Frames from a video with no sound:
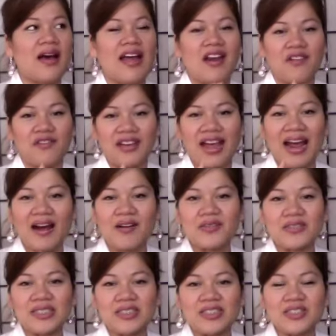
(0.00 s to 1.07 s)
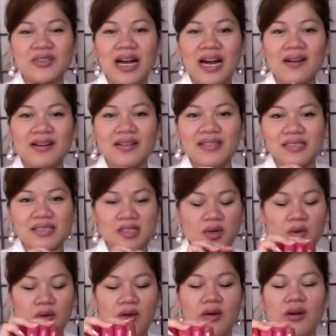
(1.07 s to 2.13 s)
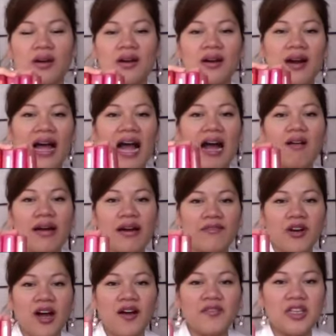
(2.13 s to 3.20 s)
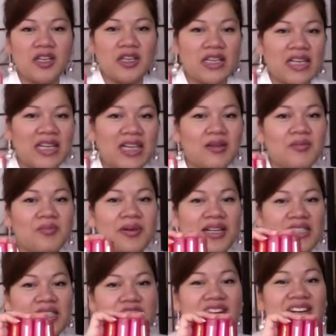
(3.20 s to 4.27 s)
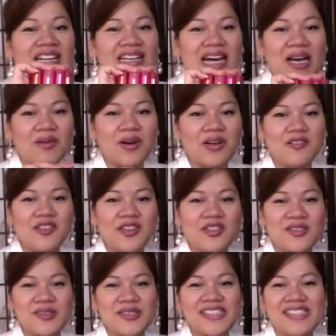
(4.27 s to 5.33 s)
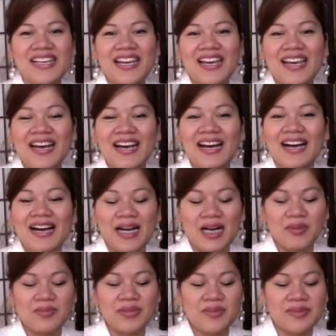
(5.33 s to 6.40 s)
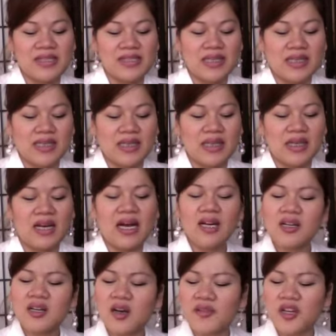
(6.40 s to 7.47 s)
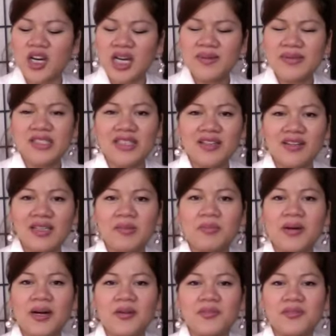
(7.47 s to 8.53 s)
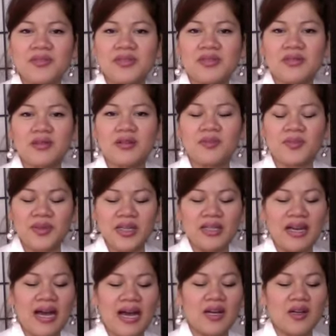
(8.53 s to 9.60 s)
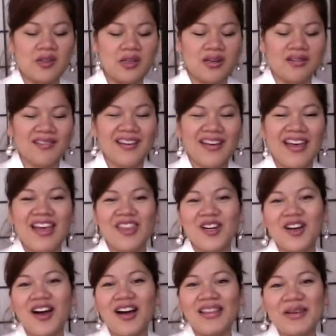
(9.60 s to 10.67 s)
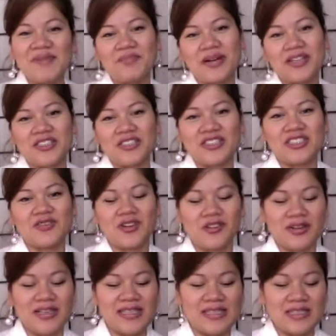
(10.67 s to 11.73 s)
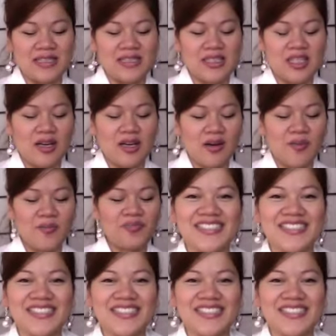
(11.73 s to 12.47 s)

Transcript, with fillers: every hour or two hours or however often you need, but it's certainly not one of those um, lipstick. I don't know if they're lipstick or lip balms, but I don't know. They're called lip butters for a reason, so